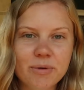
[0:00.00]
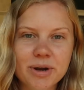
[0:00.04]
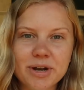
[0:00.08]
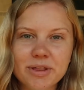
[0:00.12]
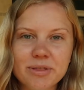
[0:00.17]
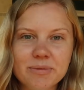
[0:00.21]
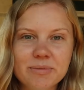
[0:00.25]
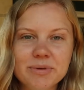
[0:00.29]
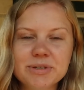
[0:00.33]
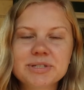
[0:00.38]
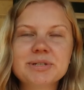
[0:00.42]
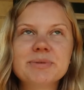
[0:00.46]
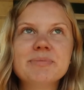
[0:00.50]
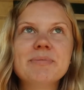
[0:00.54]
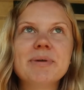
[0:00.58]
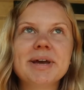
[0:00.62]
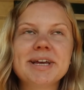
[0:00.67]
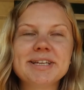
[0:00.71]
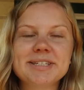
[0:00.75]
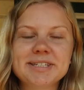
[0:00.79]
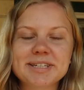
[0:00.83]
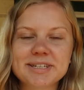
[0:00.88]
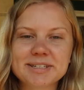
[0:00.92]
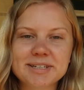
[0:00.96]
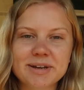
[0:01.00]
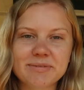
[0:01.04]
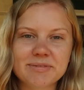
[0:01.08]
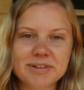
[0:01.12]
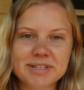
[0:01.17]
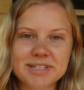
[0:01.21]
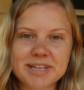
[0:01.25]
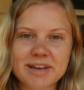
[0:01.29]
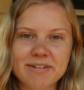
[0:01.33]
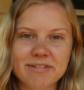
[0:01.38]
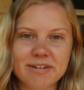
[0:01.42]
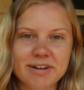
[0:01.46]
one of the most amazing
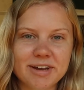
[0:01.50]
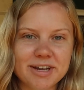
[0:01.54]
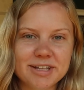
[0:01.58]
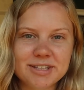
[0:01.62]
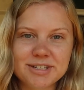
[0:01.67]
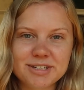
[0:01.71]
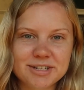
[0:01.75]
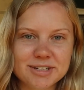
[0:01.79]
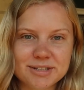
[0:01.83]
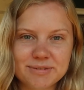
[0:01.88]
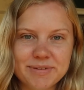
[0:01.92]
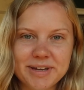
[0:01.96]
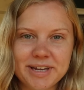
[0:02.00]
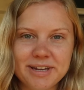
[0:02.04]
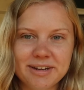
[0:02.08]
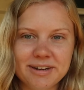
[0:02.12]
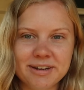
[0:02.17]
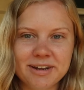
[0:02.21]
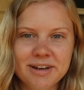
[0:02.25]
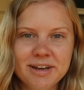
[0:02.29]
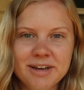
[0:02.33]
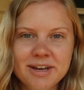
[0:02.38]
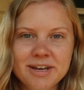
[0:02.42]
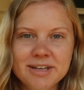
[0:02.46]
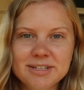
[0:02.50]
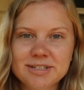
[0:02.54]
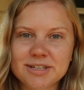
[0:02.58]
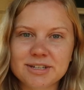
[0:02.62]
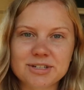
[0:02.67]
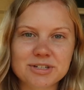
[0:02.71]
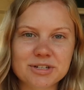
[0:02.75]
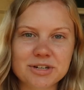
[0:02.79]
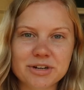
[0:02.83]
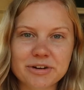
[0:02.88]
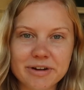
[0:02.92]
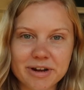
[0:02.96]
summers ever. It's just been
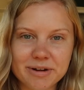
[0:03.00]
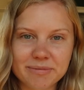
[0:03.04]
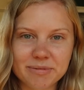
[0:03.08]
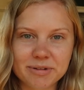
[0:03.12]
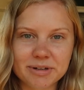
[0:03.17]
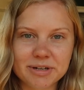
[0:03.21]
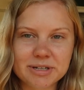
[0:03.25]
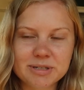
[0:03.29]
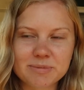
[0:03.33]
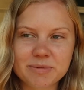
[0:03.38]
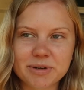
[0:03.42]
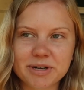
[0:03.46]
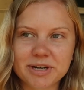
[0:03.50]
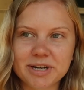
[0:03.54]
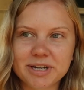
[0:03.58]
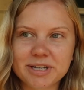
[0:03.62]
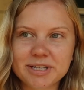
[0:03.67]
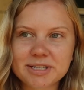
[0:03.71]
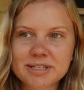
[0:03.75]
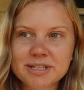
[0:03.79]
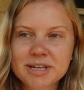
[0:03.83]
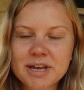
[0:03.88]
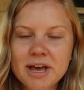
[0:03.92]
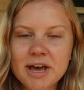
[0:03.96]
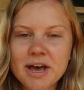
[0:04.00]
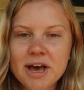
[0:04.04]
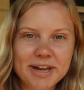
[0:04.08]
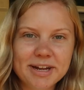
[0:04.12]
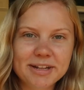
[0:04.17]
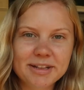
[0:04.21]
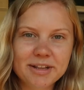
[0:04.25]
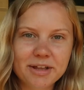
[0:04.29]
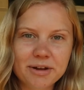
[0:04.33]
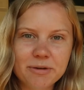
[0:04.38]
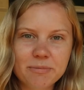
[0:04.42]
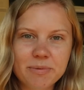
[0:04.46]
such an incredible experience. I had
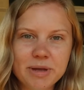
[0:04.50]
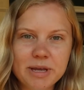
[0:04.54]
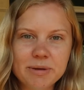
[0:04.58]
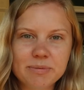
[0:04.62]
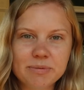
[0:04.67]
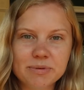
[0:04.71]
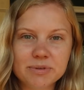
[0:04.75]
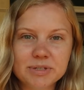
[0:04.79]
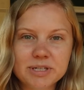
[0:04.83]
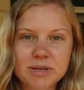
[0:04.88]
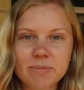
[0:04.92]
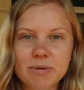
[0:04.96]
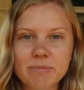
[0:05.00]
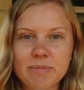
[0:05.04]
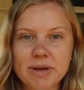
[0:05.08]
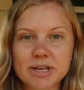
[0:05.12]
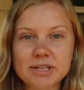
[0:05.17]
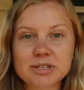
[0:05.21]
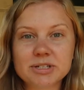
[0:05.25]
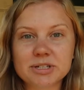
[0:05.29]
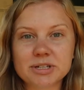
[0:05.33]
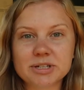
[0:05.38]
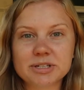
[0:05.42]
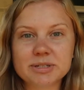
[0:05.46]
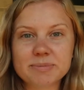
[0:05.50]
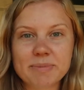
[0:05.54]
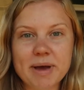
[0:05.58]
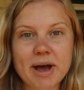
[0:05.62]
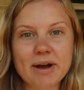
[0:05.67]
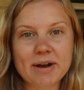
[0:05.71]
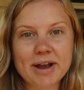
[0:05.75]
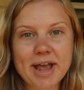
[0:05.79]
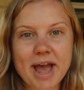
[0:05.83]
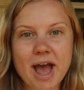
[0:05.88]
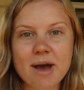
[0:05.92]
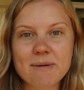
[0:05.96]
a lot of people send me messages
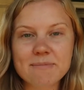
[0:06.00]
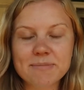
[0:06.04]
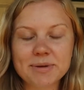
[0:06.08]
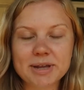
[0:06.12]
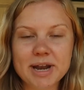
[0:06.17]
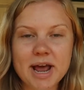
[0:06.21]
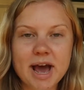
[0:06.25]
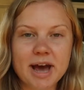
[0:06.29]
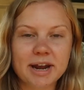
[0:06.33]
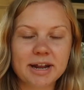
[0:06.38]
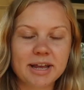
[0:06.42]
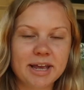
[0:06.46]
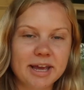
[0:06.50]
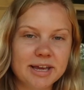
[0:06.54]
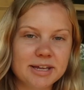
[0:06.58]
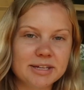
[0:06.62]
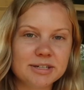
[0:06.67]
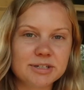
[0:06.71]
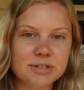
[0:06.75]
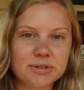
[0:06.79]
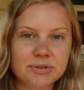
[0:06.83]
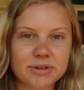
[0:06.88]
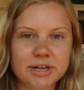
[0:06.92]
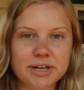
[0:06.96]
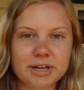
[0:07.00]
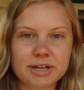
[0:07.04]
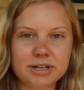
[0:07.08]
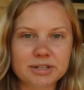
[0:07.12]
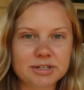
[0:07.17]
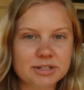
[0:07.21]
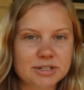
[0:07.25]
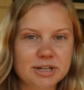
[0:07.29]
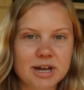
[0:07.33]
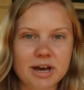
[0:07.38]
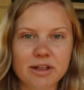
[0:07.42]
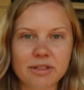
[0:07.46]
about camp and how to get into it
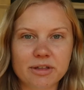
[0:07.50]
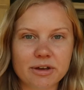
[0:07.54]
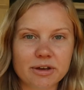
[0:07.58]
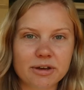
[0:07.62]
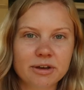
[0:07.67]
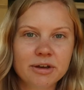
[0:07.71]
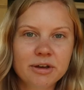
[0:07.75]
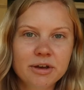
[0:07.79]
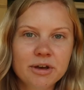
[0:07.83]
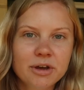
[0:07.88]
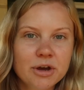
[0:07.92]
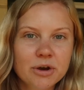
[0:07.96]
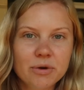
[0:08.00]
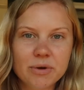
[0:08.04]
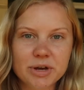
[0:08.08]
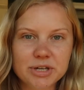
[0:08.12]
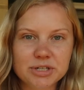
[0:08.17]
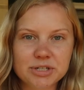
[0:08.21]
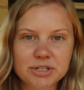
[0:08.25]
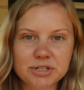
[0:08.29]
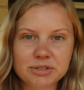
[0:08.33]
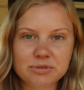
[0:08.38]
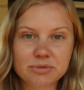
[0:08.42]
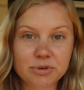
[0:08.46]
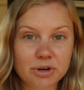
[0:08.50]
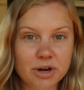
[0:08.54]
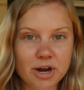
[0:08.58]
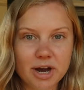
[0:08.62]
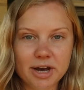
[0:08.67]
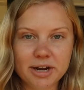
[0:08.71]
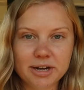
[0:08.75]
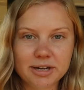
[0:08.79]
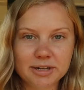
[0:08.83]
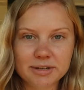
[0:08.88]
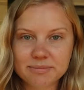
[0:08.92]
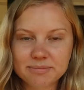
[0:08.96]
and just other questions
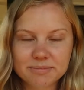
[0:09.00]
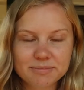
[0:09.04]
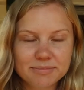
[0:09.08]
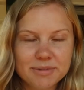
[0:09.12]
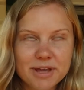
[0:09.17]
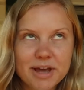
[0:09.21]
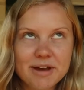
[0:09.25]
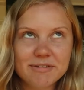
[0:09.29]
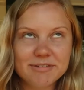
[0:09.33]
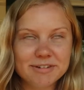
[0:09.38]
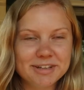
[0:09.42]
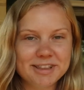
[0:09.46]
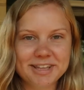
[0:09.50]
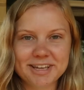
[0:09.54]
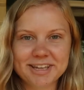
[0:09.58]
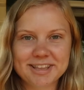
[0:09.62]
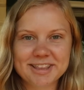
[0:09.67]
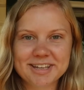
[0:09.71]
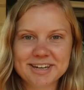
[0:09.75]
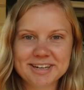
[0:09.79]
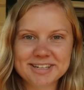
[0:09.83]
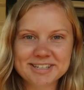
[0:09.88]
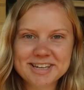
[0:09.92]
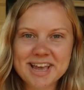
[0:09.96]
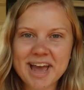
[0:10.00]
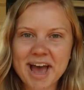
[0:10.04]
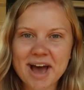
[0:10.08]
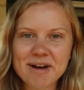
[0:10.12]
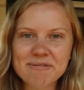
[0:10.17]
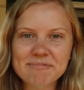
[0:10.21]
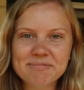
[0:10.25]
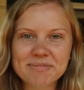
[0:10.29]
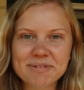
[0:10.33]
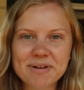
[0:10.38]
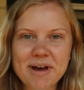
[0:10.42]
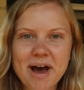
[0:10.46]
regarding everything that is
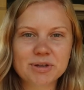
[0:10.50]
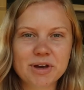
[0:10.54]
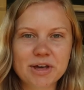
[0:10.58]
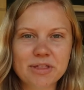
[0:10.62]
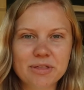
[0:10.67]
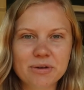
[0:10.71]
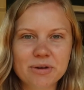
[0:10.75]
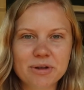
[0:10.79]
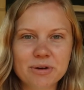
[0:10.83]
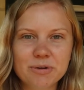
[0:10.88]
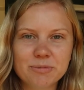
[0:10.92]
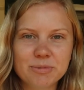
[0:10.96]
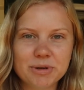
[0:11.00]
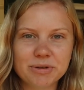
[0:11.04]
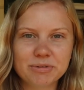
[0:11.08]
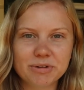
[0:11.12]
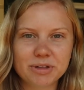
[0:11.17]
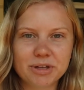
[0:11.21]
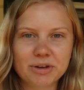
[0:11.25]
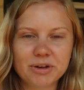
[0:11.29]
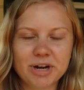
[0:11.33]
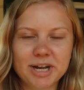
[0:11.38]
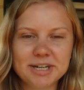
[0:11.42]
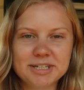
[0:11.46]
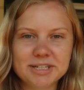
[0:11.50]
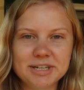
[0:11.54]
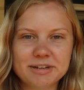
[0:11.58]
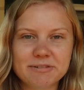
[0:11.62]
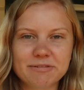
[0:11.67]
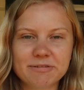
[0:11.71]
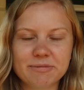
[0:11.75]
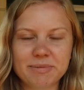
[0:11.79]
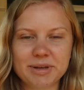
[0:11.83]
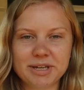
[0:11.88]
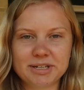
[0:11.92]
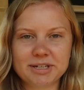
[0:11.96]
camp. So I thought it would be a really good idea
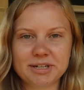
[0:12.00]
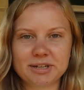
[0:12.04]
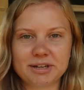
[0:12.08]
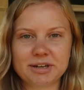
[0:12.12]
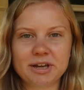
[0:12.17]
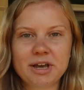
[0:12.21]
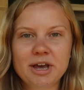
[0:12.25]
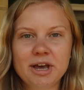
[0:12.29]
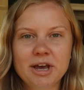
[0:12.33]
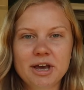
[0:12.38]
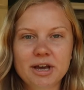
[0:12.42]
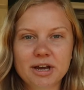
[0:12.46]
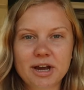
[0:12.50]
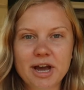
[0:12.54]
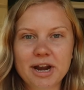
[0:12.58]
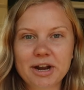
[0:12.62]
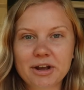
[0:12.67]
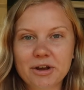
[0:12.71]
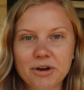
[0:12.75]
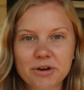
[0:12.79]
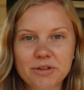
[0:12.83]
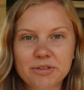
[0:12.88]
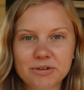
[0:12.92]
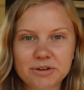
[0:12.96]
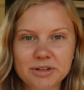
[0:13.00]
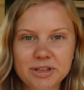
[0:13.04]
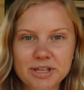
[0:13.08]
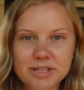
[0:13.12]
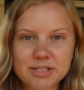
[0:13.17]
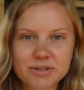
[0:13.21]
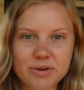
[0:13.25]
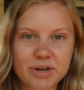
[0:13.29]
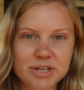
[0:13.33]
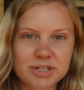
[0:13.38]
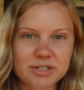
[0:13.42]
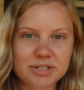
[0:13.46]
for me to kind of go through
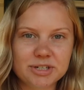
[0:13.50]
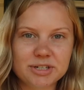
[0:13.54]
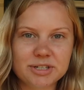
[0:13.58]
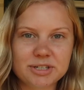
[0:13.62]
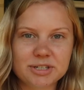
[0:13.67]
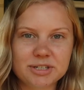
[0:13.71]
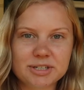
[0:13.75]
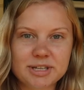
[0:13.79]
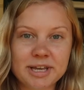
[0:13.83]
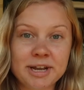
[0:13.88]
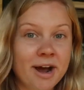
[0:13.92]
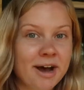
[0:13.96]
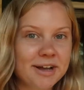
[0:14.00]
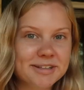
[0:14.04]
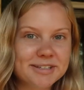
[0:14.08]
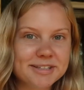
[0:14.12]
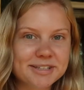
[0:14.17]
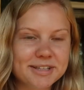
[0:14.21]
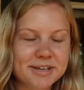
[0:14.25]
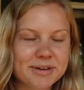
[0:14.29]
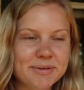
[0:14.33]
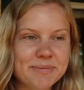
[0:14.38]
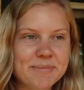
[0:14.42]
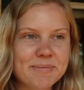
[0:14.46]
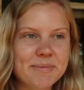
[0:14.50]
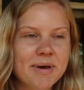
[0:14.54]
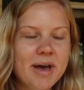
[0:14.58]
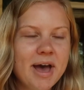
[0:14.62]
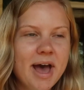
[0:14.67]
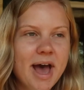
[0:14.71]
these questions and answer them.